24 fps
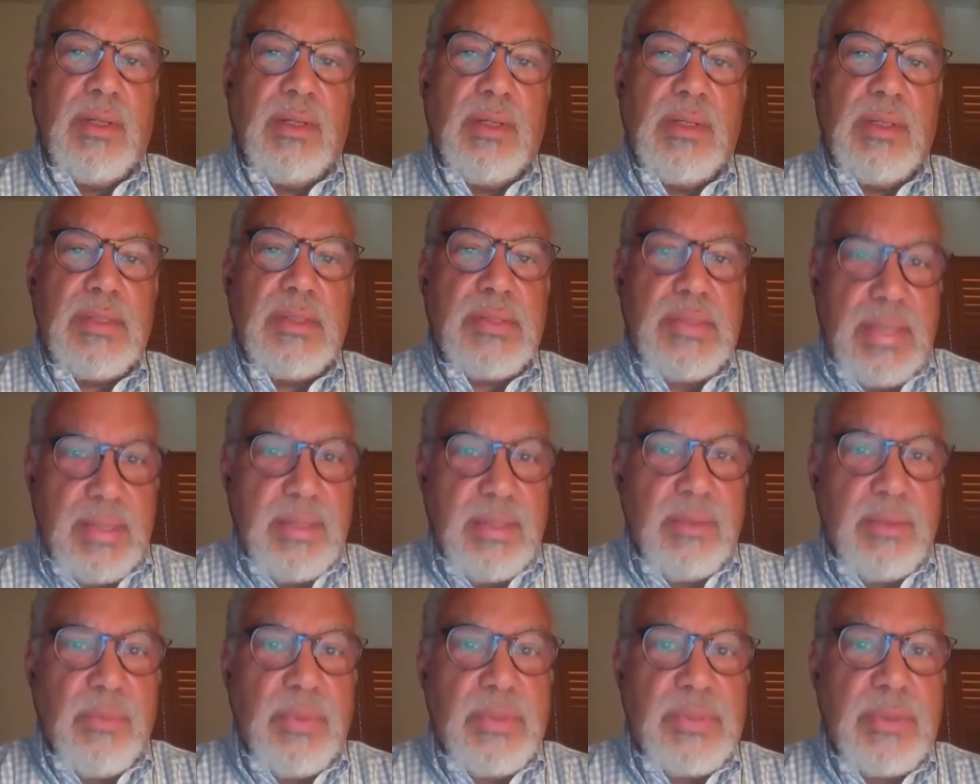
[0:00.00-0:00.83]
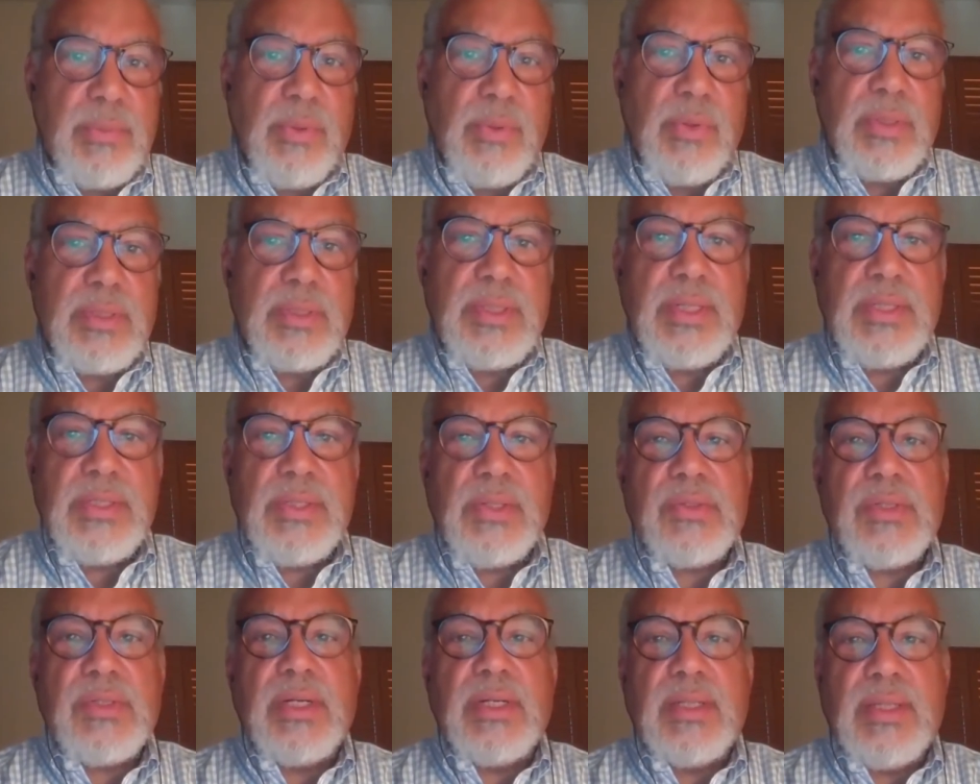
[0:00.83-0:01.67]
Second, we support
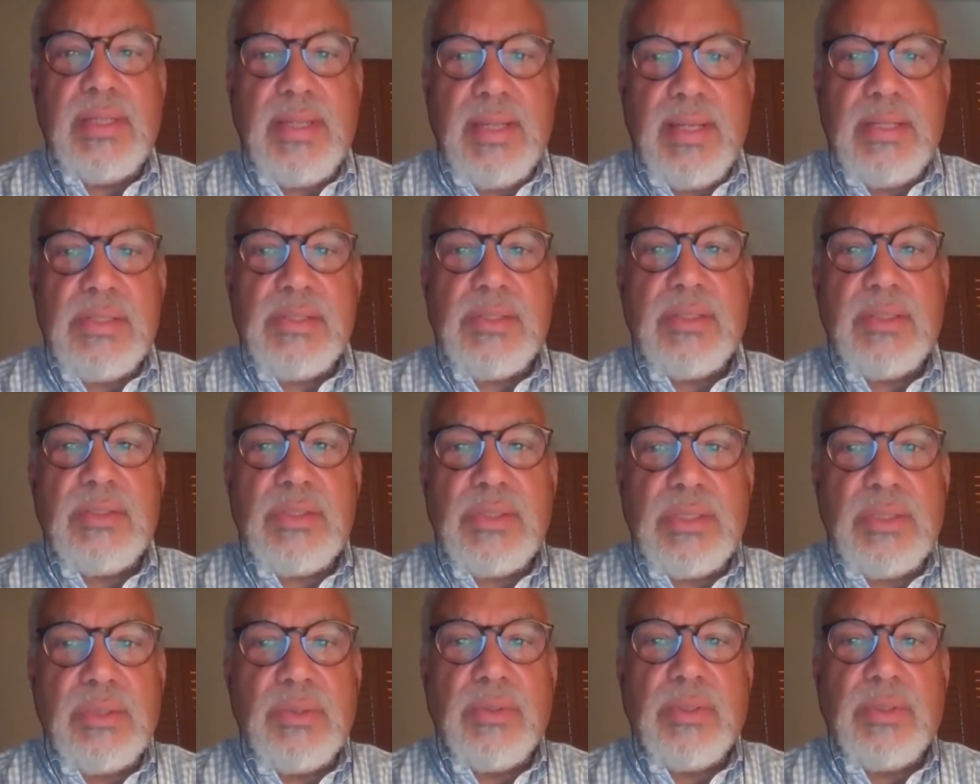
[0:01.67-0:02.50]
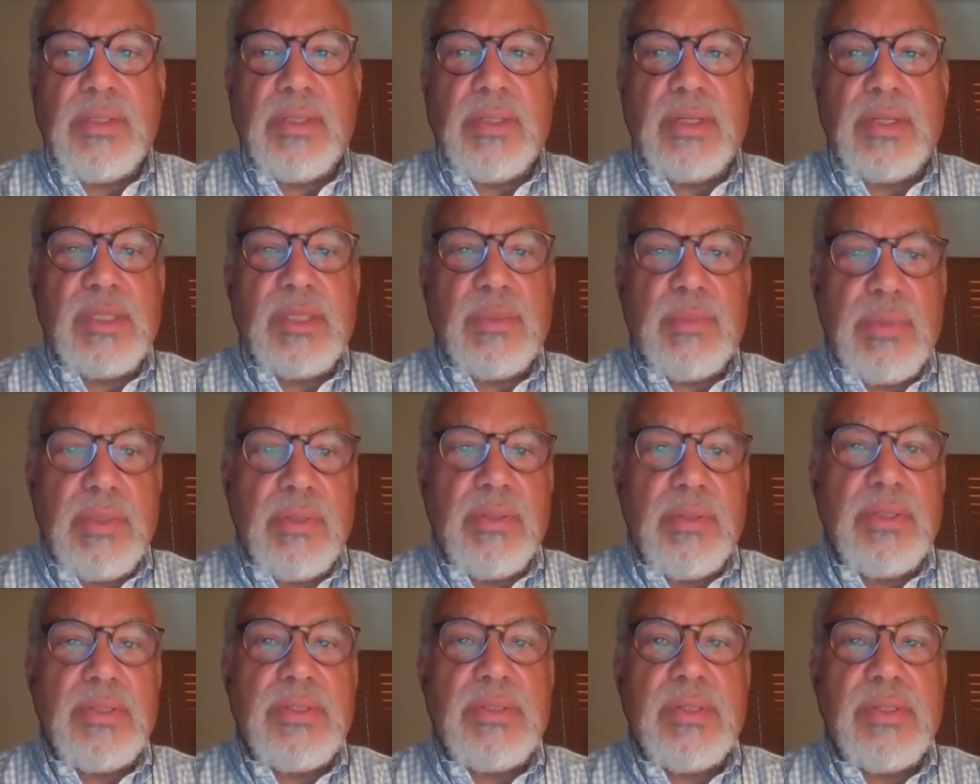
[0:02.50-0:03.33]
teachers in engaging children in
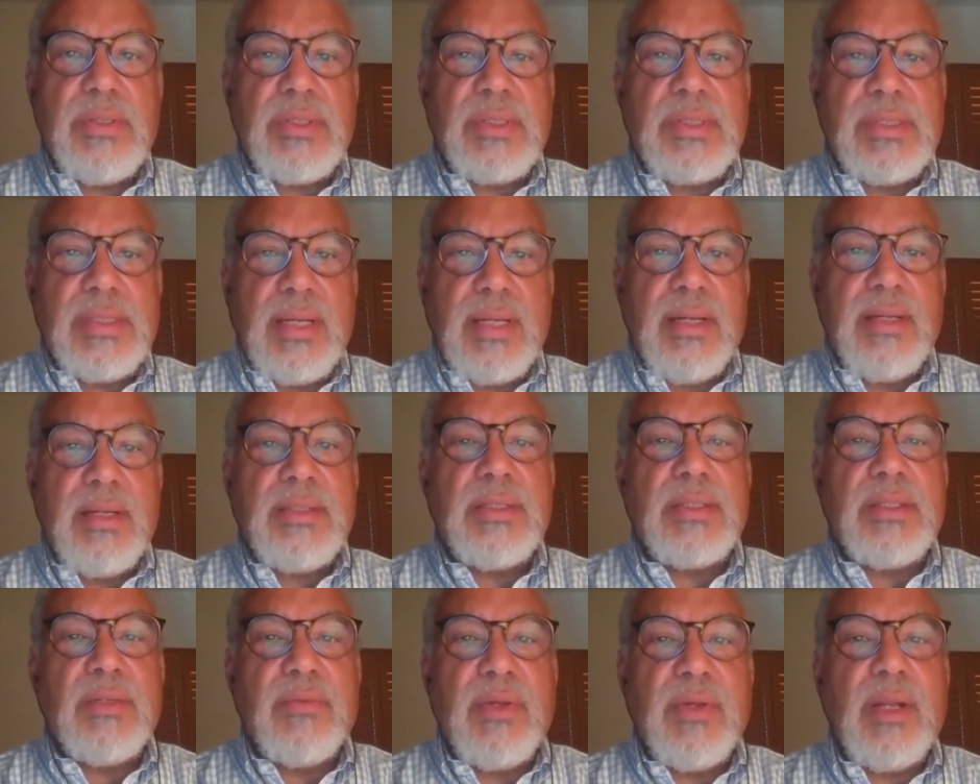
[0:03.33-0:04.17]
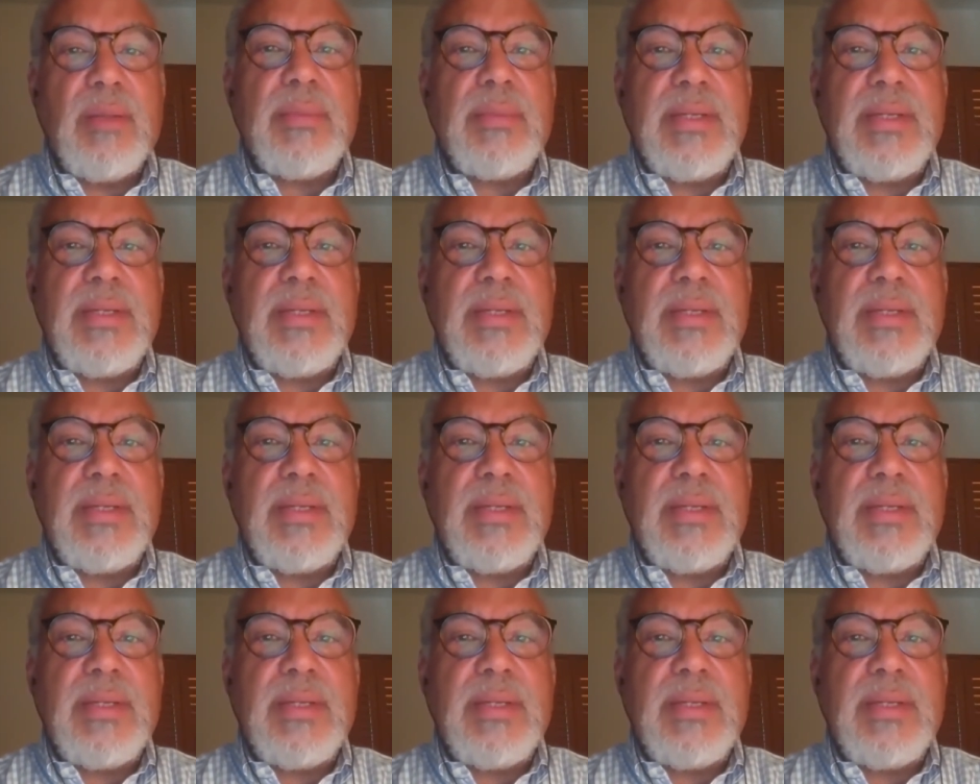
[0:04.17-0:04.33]
experiences designed to develop